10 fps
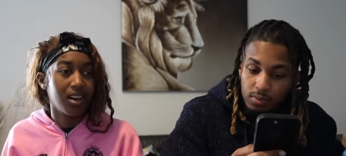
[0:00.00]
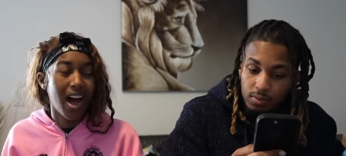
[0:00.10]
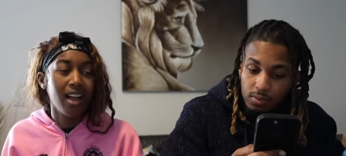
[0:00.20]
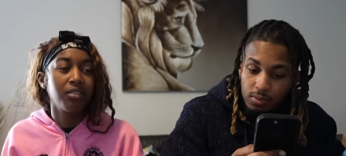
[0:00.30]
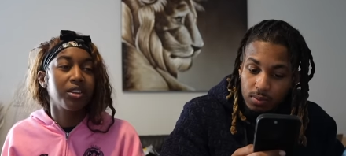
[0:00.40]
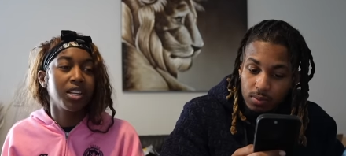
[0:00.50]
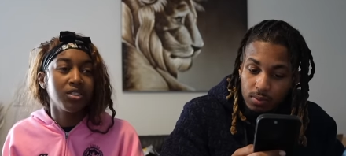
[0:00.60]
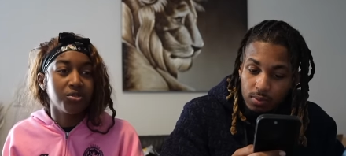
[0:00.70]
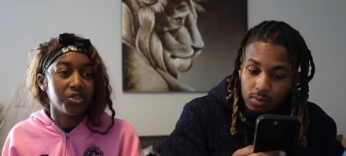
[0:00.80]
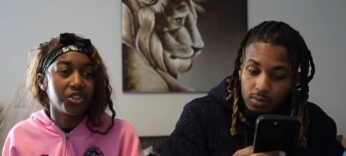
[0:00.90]
Speaker 1: I don't think you
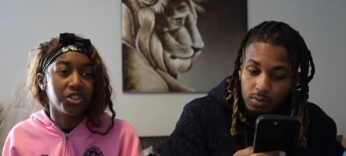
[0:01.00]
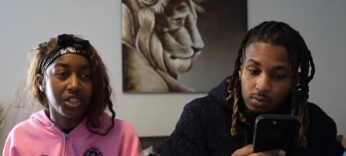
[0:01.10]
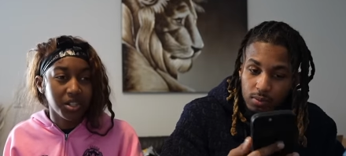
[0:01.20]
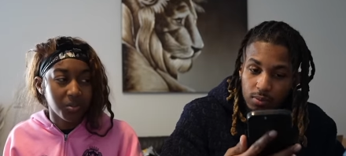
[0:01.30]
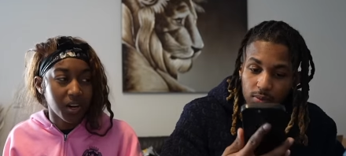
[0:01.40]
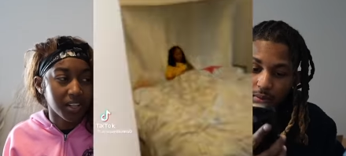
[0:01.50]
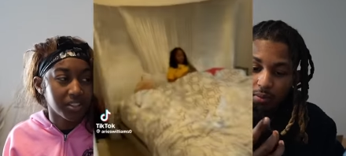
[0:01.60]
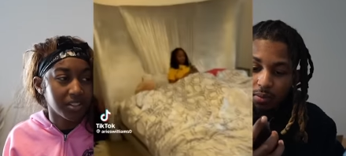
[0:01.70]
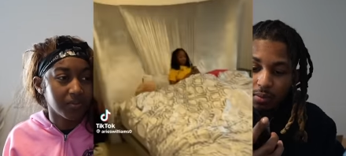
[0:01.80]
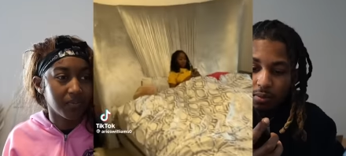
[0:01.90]
should watch it.
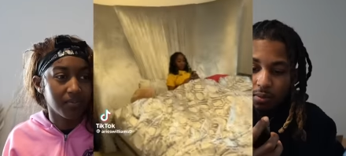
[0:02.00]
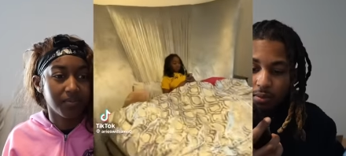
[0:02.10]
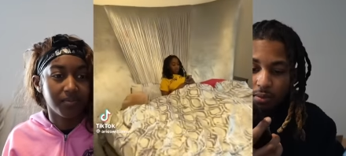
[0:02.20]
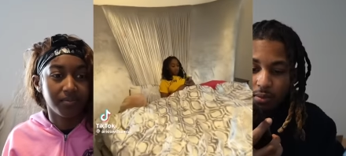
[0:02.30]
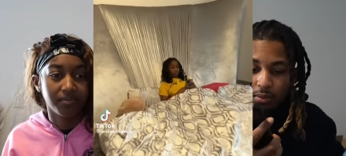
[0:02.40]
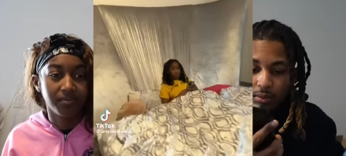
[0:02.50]
Are you ready?